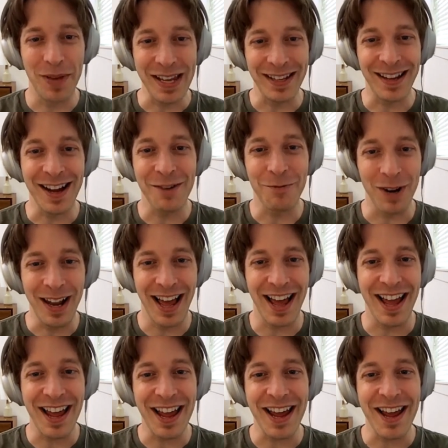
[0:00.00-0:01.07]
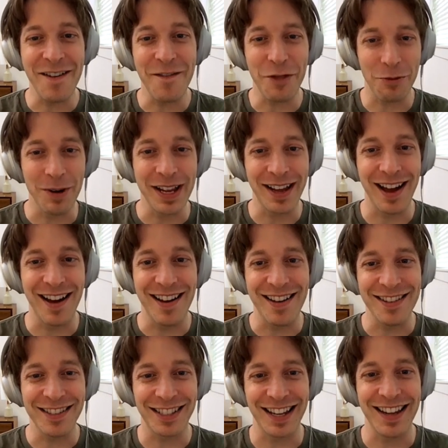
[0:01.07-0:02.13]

Peacock will have three cost